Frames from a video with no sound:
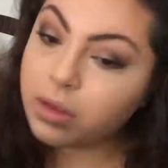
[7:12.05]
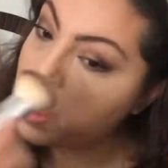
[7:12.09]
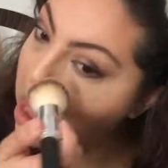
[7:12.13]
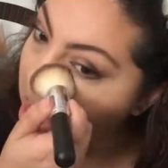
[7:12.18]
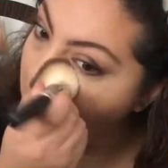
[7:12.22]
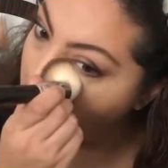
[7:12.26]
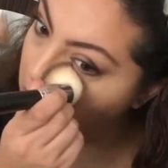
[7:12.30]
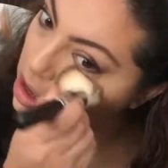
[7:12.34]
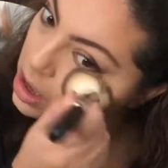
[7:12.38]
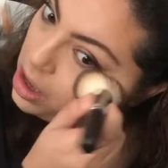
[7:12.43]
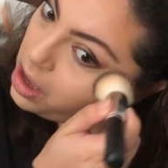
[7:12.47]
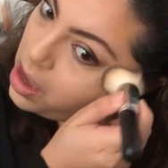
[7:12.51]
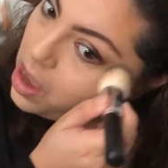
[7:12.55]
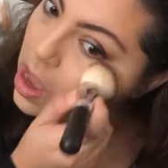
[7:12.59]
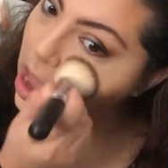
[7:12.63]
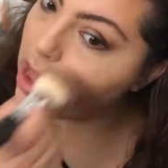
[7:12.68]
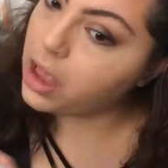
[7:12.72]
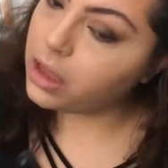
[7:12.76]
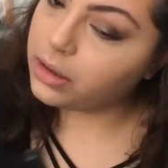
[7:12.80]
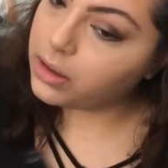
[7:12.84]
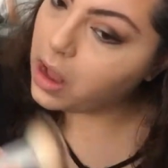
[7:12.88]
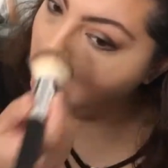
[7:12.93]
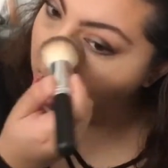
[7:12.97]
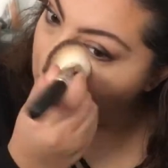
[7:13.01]
Now I'm
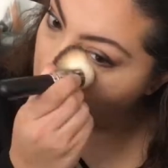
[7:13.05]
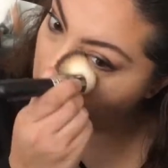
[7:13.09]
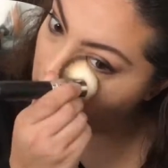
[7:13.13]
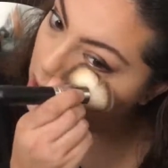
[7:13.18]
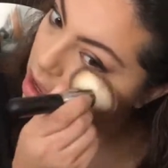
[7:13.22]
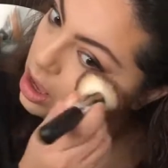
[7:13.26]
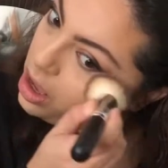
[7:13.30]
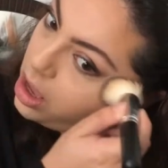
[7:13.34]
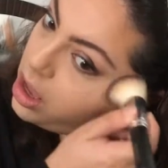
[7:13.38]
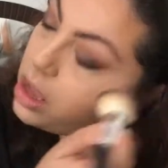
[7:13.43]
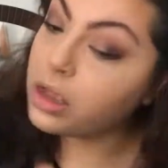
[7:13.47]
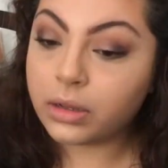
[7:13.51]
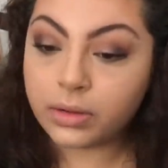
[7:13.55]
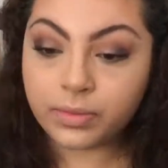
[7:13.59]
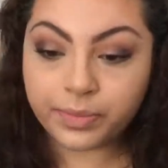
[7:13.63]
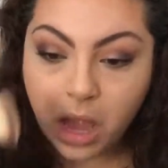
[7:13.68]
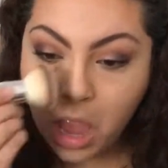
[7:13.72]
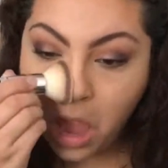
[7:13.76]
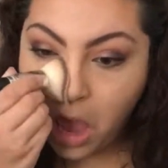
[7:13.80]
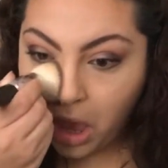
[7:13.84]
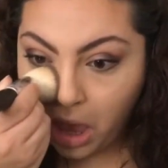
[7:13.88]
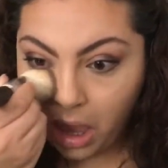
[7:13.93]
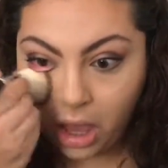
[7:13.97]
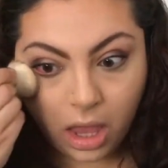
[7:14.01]
going to set
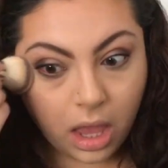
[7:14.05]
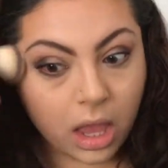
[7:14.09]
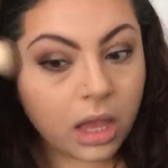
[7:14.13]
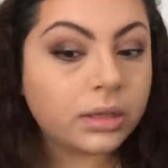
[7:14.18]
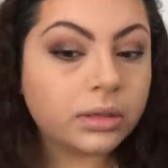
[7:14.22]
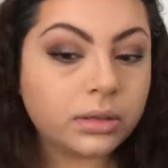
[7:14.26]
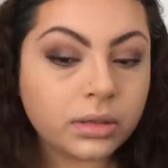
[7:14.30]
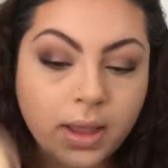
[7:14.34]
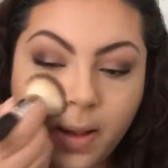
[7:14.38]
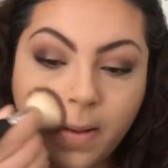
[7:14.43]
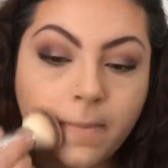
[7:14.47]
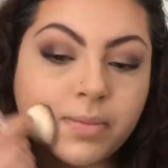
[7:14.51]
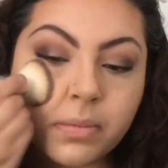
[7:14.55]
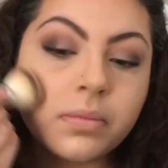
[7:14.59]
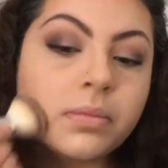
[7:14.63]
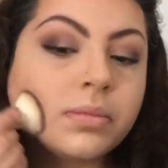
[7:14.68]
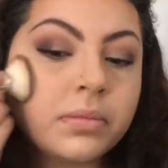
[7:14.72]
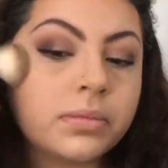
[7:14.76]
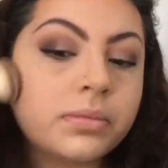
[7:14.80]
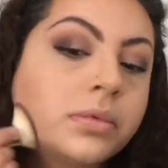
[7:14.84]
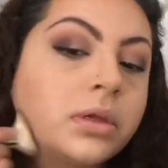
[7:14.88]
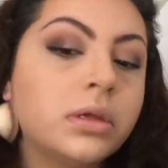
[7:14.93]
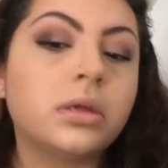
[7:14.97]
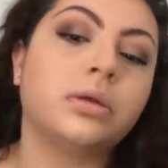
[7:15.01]
everything, my face,
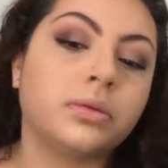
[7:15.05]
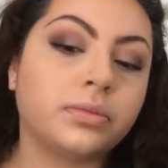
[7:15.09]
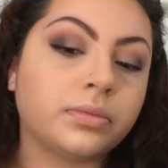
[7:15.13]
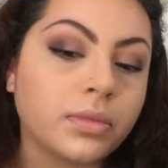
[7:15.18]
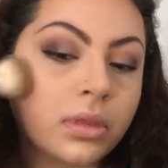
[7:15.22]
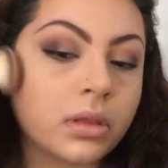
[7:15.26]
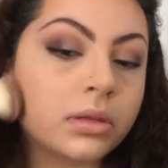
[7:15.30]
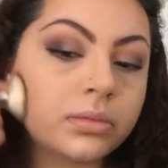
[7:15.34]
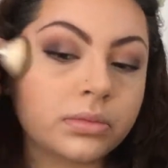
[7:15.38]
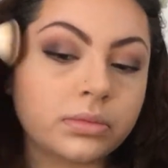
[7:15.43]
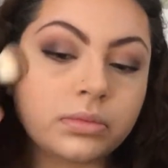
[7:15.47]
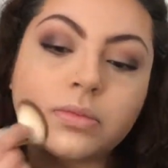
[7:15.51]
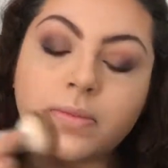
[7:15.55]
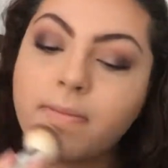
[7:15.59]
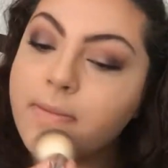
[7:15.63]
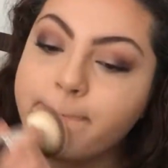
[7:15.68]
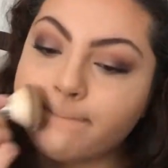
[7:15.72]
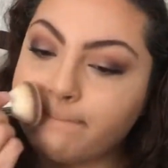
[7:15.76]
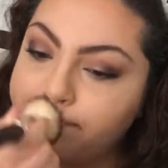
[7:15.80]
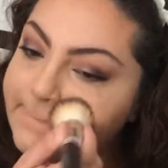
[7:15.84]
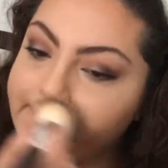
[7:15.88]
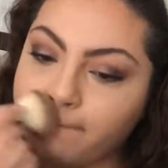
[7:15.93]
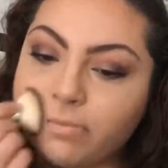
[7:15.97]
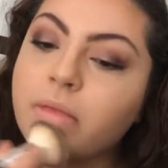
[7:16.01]
my under eyes, everything
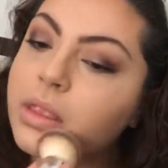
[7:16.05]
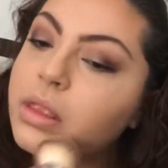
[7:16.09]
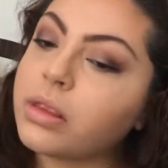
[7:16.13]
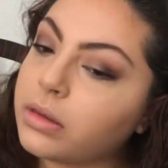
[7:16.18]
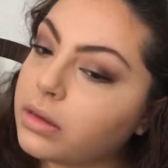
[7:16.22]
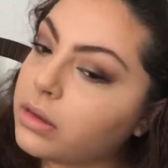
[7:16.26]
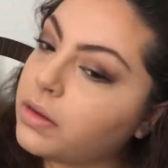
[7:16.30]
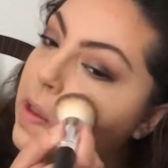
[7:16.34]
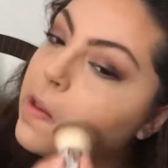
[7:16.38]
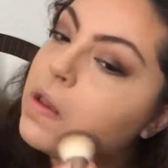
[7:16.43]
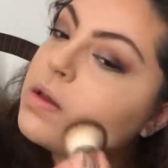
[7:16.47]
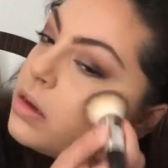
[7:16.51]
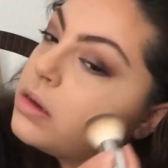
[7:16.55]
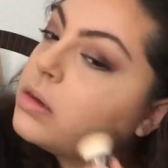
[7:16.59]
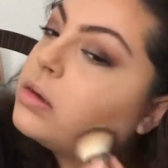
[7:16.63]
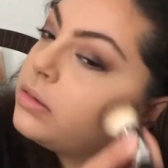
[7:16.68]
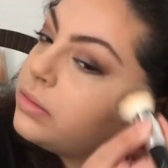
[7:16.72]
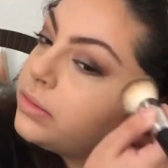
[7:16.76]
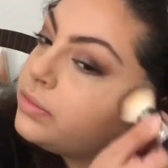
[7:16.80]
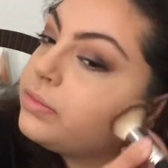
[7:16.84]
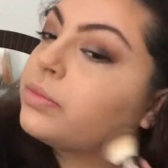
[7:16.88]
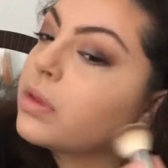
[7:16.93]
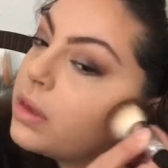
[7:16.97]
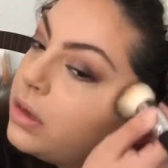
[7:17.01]
with this Cocoa Powder
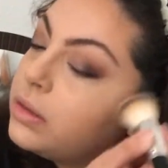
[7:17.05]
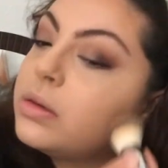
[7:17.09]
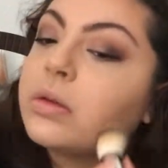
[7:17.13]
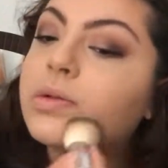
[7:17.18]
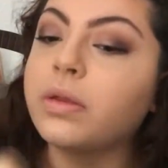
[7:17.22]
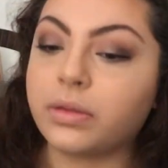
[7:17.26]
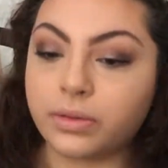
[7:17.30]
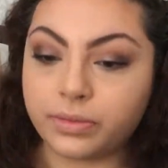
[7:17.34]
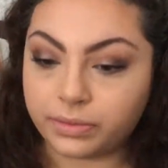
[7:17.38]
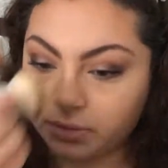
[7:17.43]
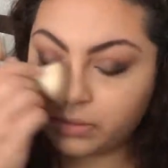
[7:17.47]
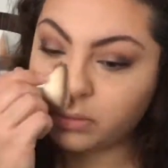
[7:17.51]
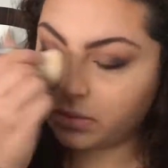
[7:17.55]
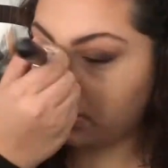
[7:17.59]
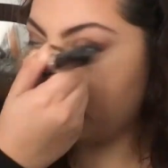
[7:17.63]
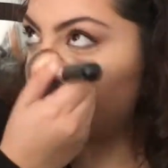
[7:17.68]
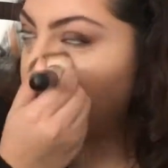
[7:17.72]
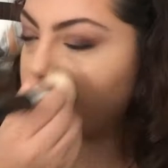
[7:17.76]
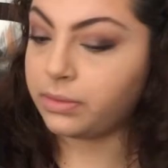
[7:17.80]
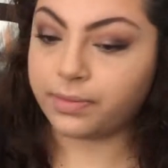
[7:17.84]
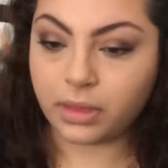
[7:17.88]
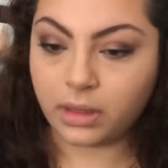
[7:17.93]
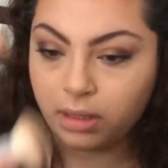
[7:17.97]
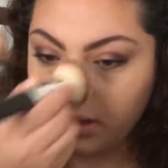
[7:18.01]
Foundation from
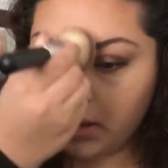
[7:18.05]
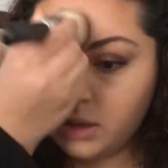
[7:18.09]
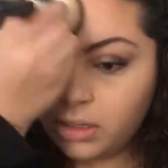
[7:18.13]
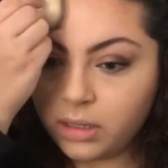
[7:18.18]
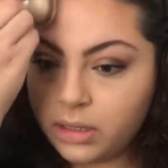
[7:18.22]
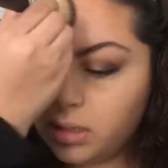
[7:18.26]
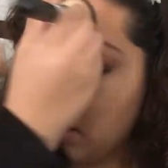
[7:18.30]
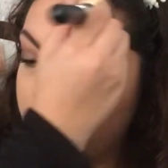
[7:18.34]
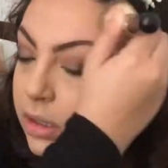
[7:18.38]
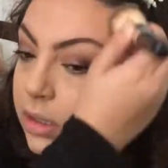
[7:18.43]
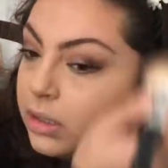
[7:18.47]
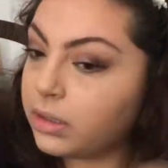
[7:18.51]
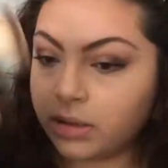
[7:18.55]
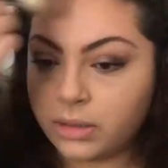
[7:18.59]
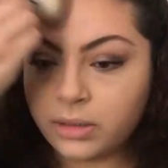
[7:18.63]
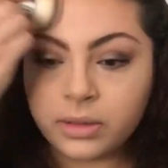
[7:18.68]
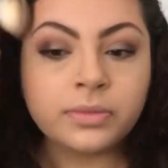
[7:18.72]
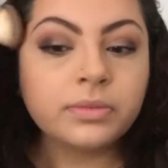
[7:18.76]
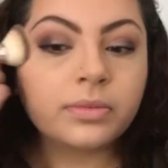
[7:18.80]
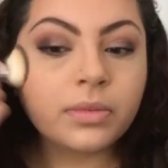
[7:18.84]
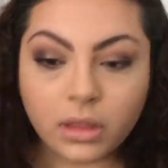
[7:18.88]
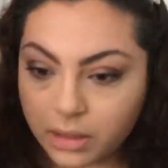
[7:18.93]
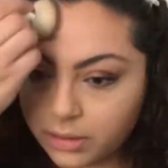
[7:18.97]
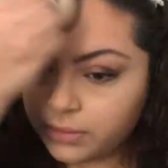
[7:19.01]
Too Faced.
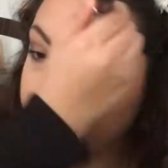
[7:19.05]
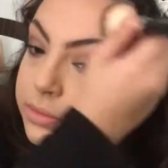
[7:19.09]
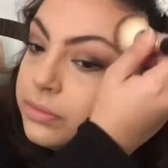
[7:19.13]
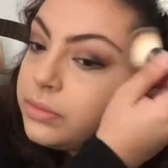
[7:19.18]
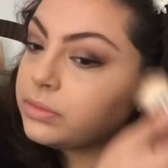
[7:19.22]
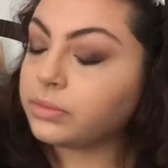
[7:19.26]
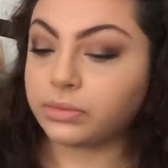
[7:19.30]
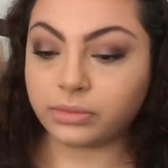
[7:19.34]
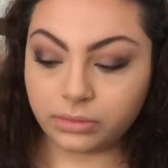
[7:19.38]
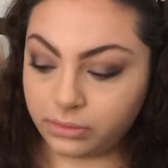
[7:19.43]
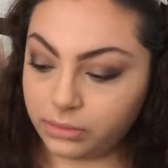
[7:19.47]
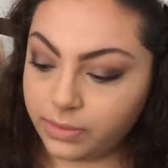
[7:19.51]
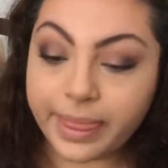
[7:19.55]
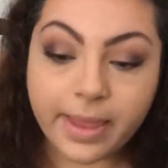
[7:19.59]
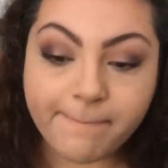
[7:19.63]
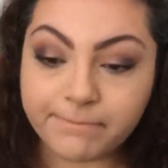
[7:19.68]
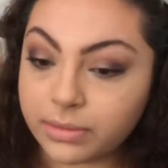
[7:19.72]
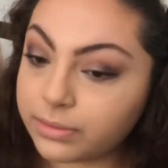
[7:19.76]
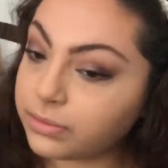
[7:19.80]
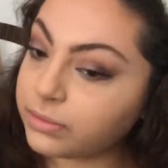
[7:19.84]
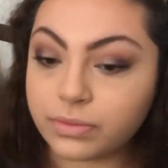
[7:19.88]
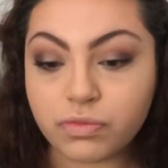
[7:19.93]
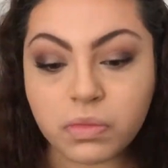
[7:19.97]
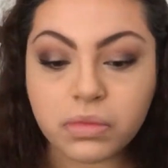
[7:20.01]
I like it
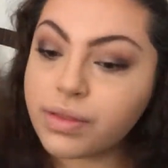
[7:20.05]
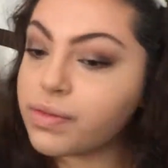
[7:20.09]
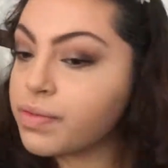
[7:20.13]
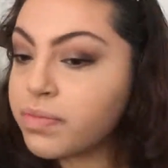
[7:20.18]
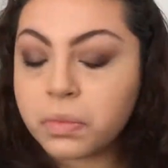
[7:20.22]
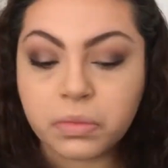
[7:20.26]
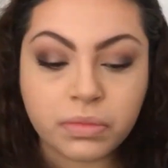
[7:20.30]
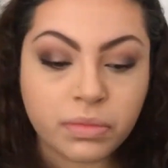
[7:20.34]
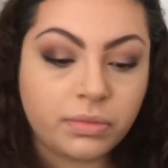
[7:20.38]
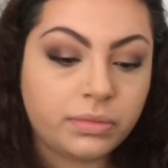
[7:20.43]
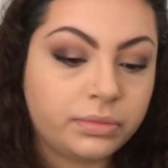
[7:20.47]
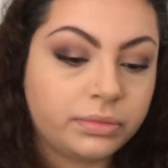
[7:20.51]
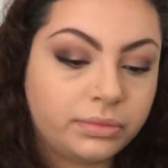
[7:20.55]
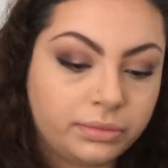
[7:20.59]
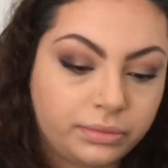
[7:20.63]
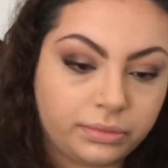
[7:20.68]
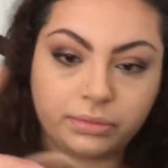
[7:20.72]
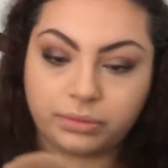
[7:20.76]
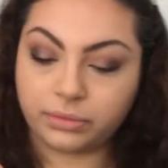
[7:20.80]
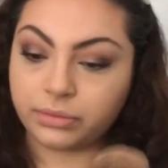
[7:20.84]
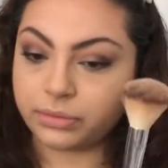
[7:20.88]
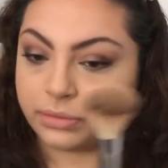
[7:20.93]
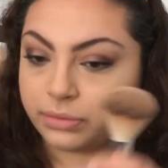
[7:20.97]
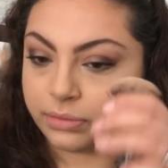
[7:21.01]
because it
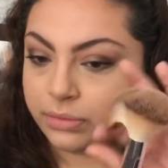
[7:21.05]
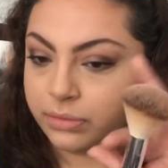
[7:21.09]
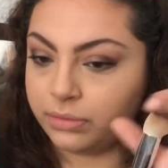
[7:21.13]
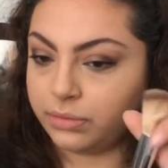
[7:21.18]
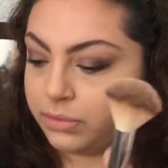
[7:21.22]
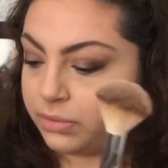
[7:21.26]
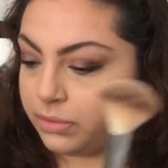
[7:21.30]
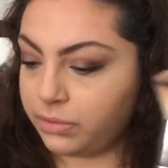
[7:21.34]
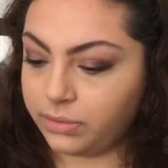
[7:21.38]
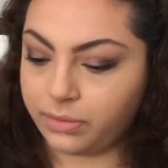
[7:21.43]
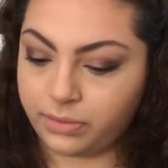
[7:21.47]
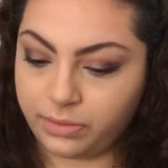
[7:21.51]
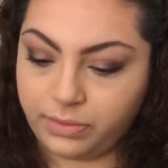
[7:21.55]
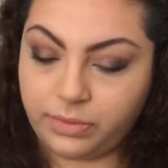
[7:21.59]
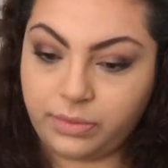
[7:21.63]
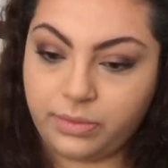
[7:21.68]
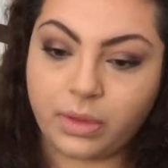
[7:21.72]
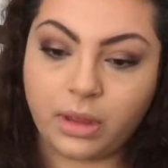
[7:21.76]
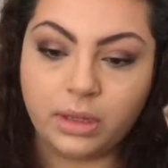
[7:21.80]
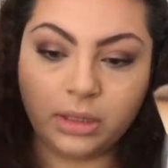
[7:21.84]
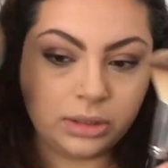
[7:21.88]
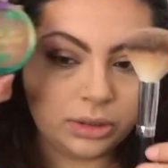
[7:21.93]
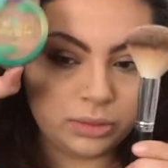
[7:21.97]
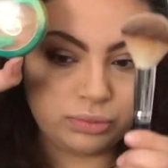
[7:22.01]
doesn't
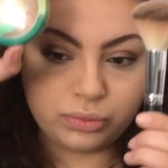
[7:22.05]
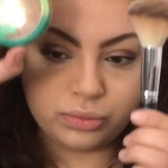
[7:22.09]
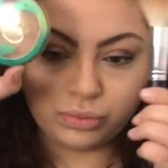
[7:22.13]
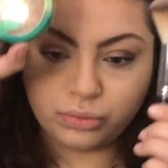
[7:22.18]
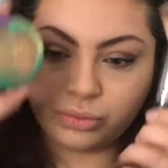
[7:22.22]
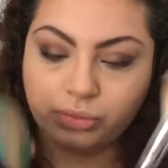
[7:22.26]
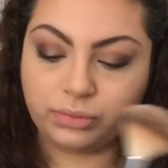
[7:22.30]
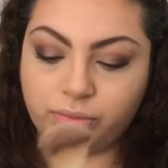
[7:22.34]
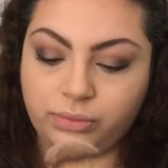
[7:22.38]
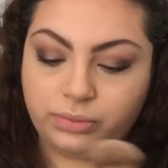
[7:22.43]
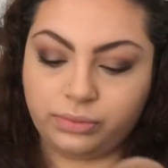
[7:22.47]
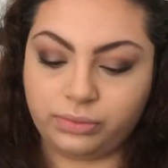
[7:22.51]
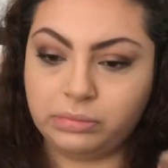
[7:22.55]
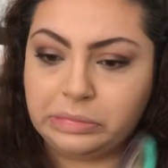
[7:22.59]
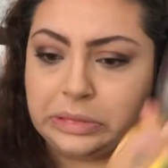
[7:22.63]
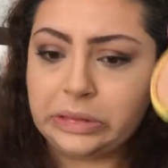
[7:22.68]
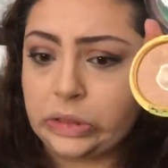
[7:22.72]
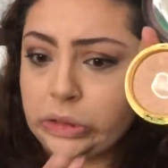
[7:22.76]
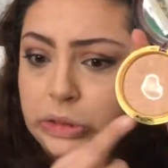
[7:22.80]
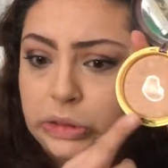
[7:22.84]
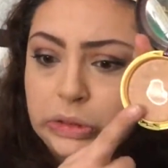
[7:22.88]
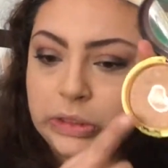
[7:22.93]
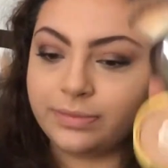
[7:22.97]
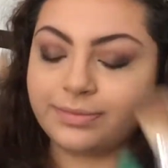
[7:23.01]
accentuate my dry
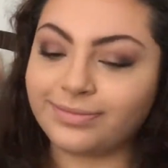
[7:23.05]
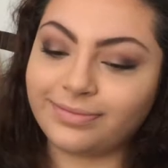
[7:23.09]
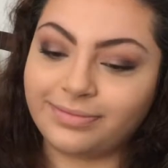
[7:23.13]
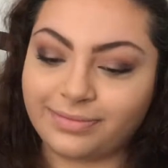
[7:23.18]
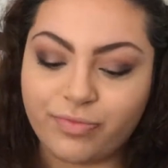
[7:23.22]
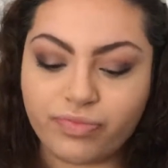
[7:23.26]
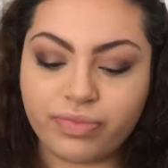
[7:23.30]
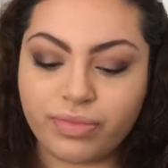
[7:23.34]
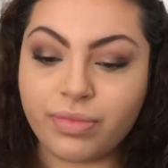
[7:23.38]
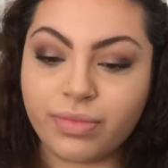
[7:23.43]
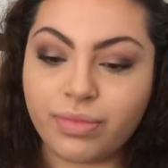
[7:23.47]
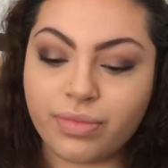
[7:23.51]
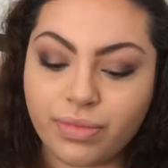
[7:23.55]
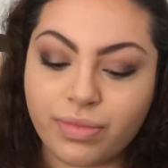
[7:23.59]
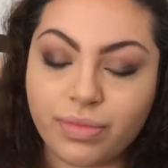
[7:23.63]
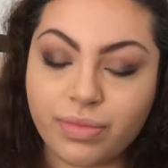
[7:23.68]
spots.